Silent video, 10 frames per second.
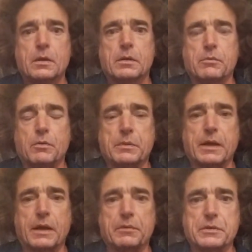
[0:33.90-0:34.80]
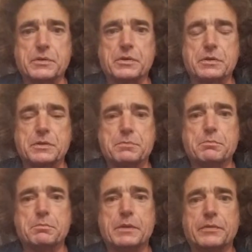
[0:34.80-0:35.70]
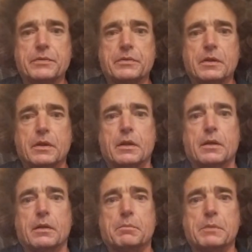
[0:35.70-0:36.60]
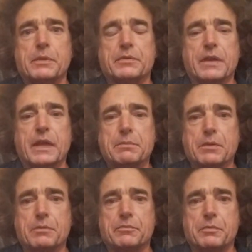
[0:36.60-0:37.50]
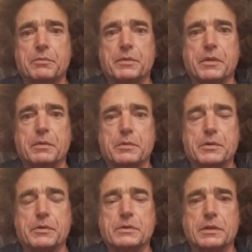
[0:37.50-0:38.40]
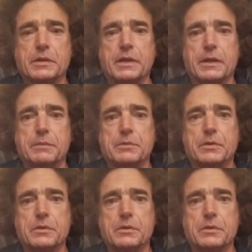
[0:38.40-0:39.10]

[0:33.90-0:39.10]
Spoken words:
Roman Catholic Church misnamed them from what they were originally named